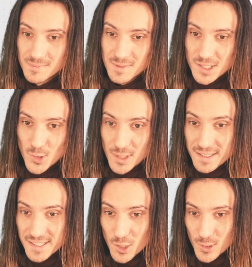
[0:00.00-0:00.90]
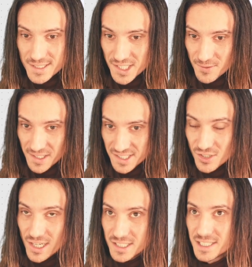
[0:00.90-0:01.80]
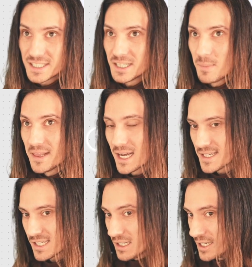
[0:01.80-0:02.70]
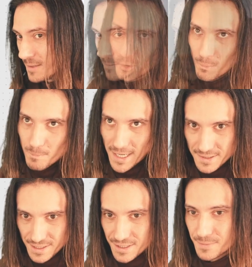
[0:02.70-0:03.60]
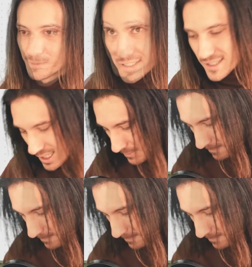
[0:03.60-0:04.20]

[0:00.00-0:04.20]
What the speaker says: so that sequences of instructions can be nicely compacted. Still,